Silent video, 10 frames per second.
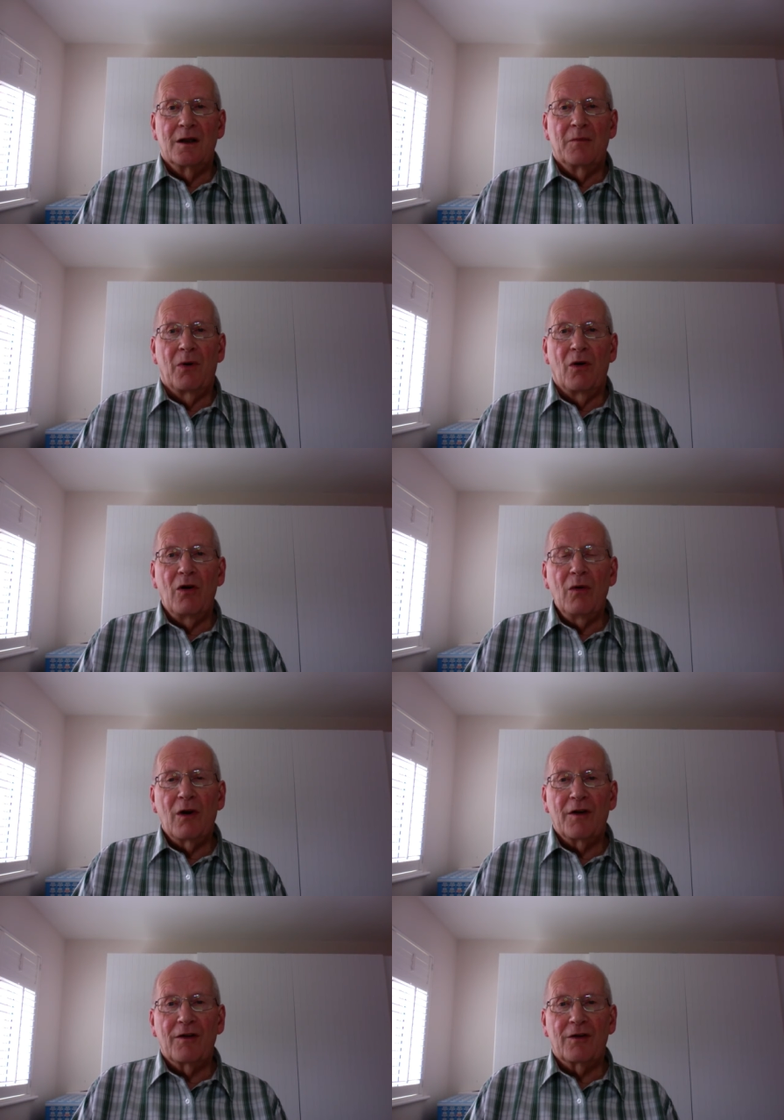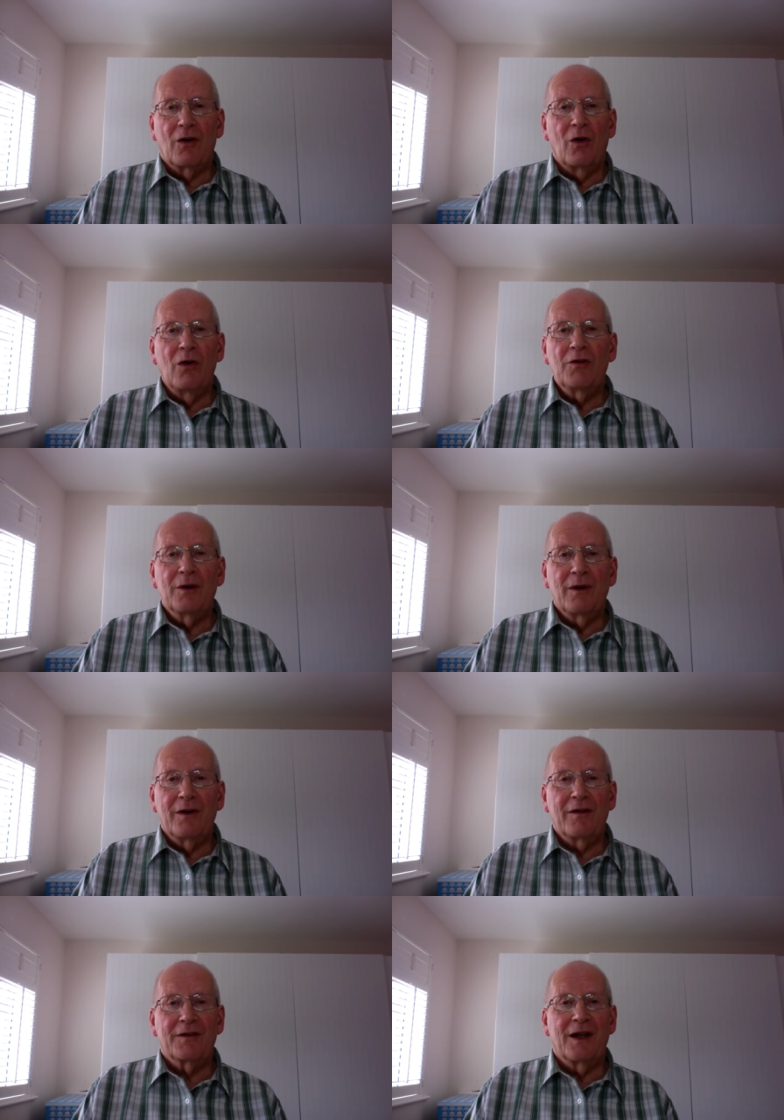Paul wants us all to
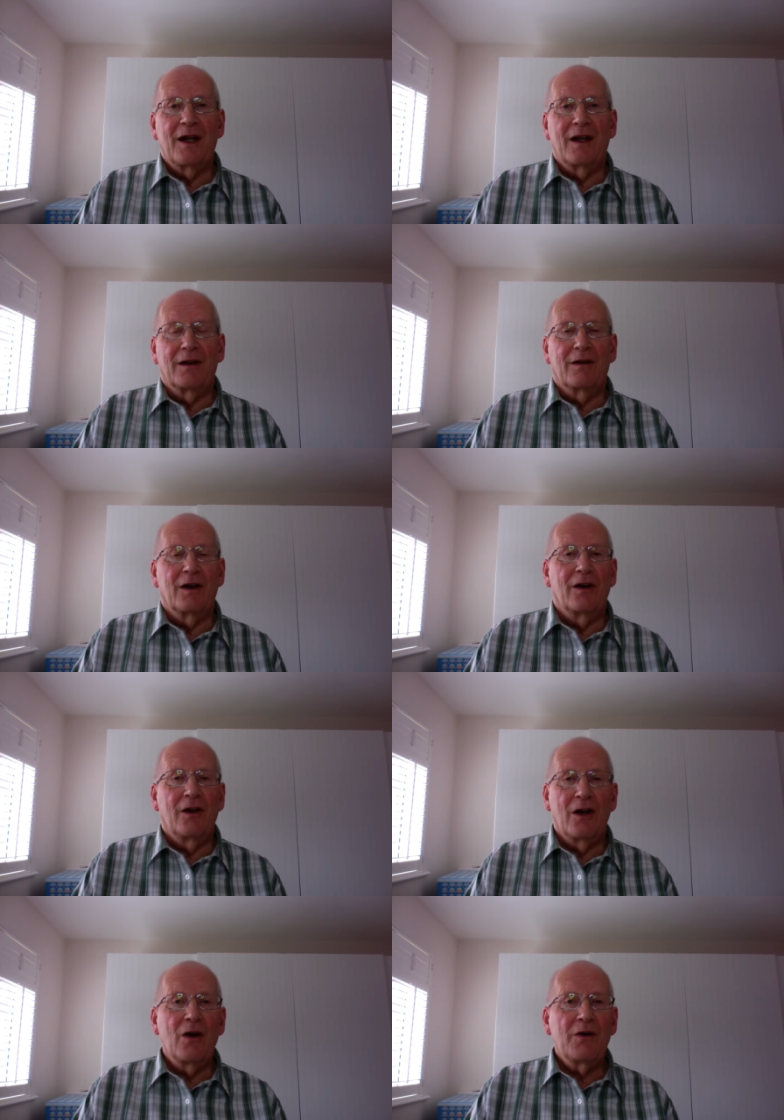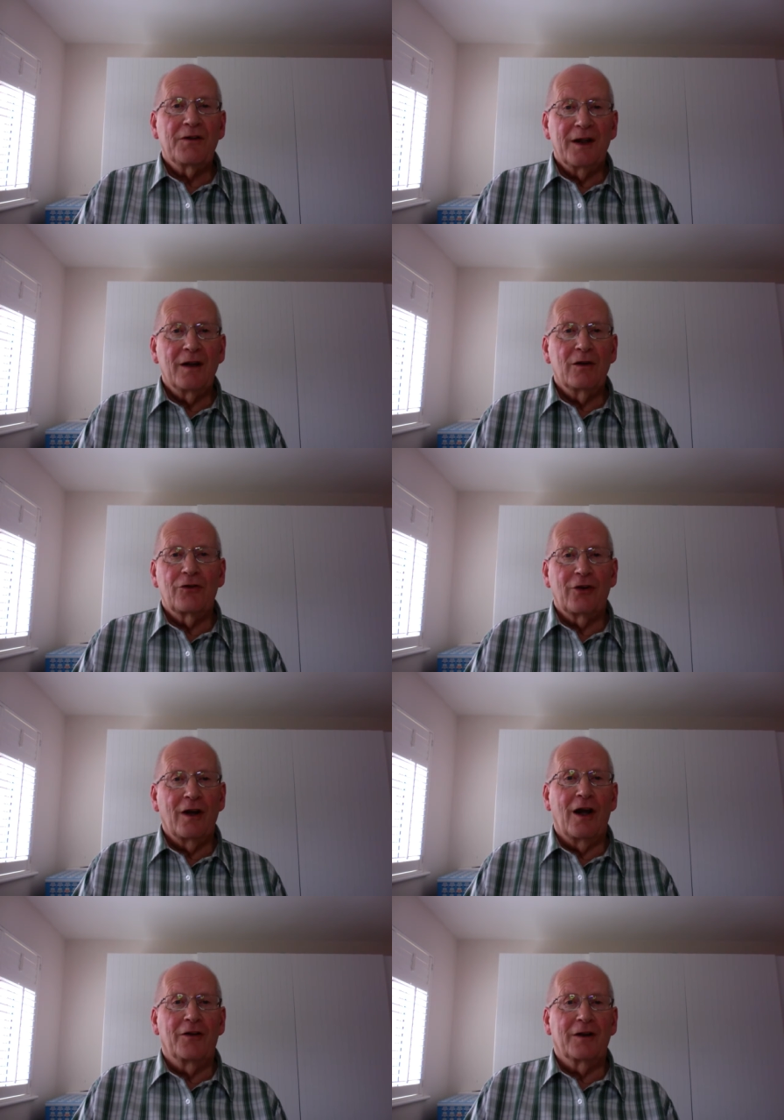understand that no single
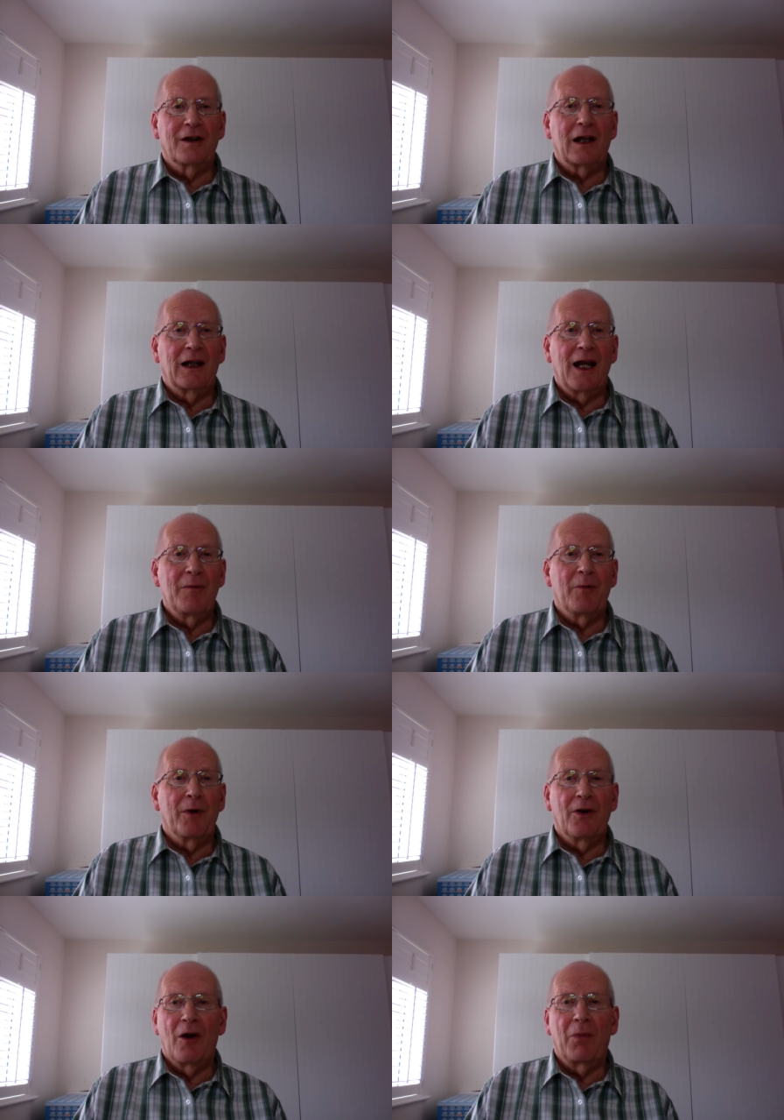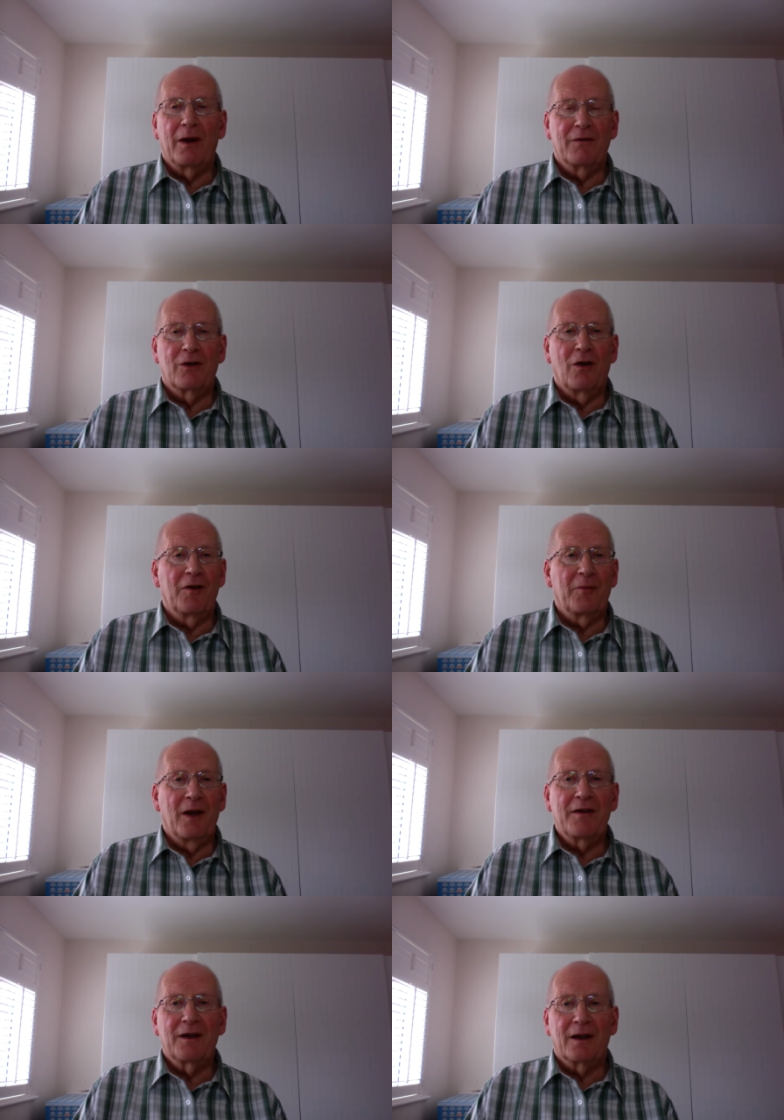church can claim a monopoly of God's
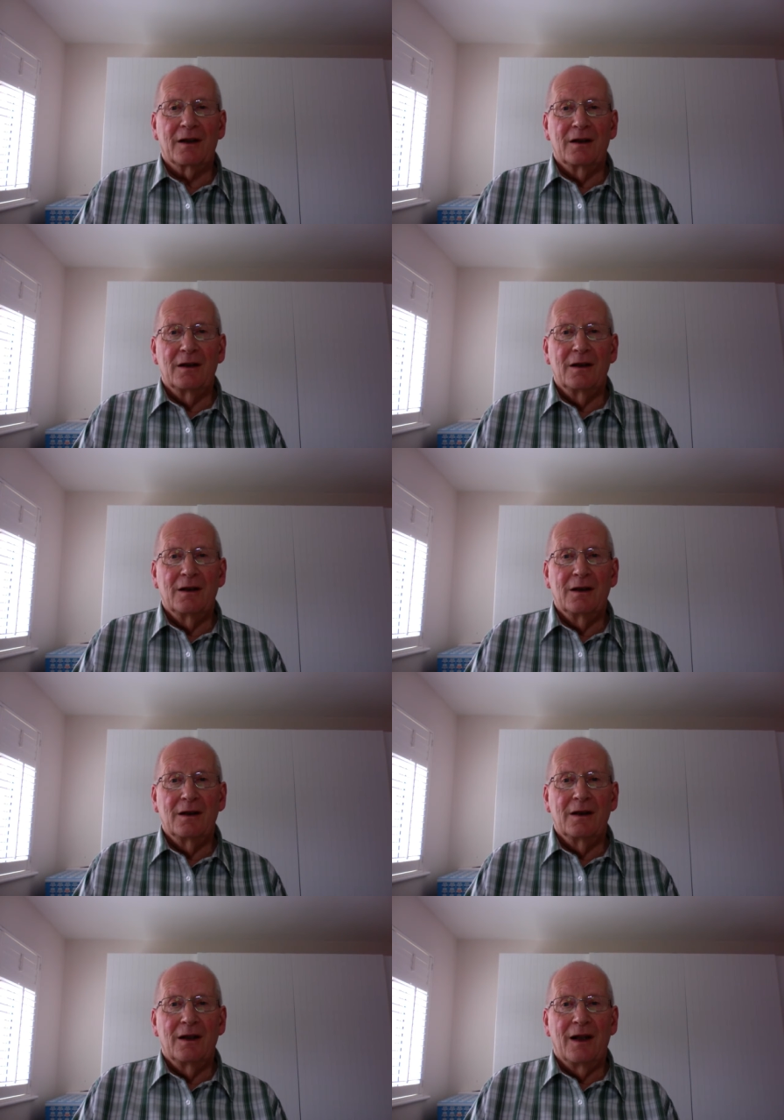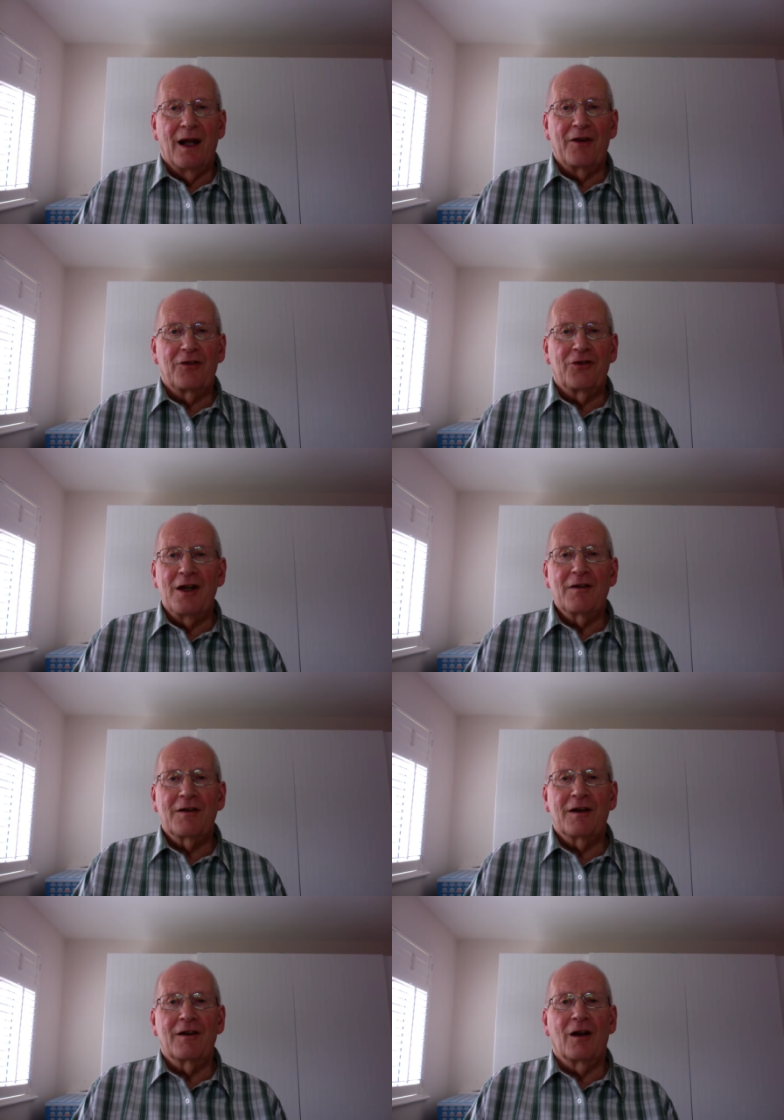blessing, as
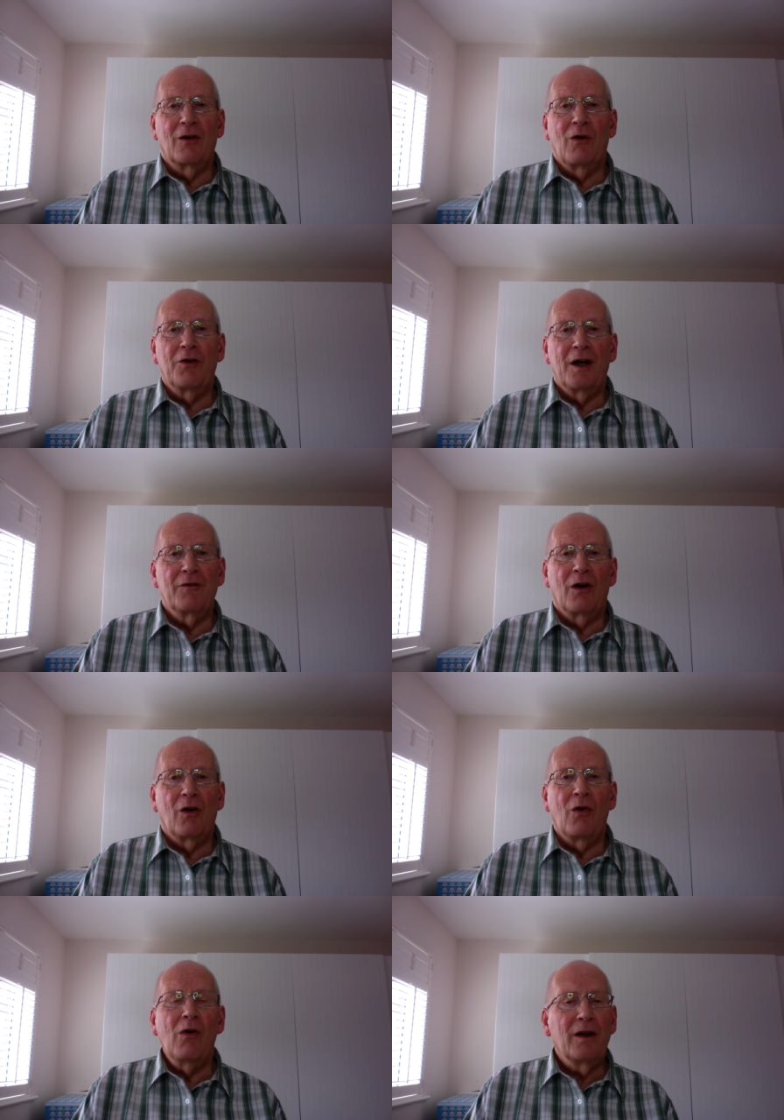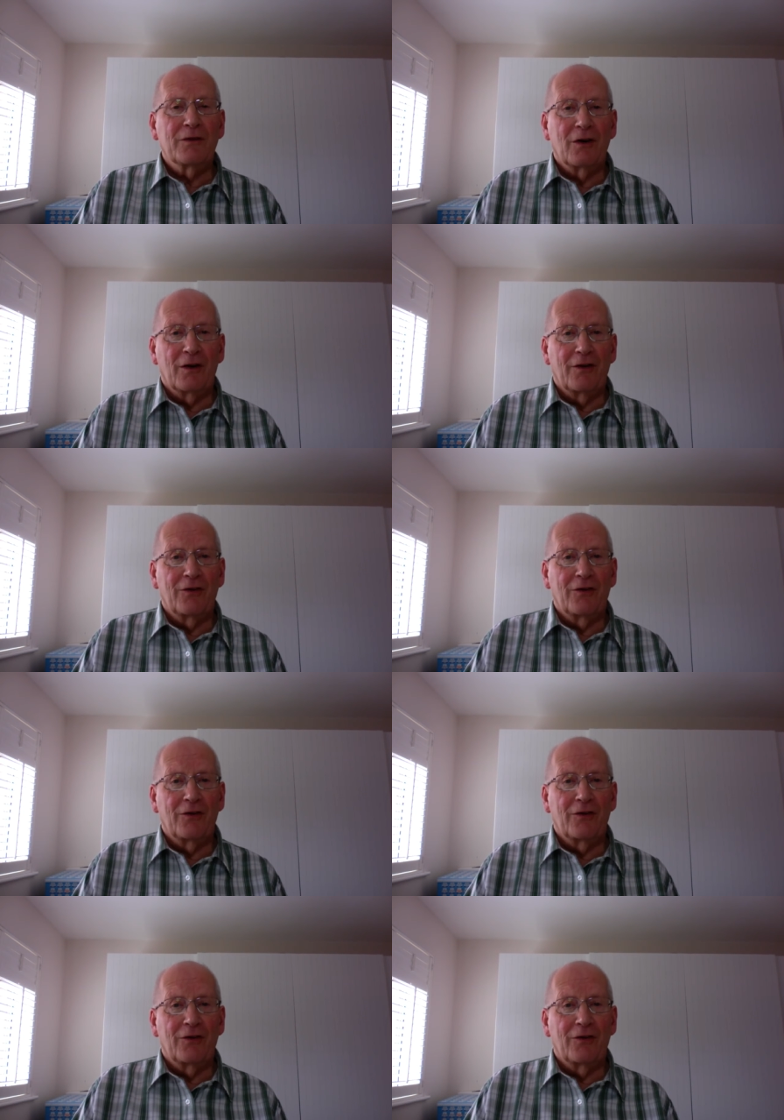Jesus is the Lord over all of God's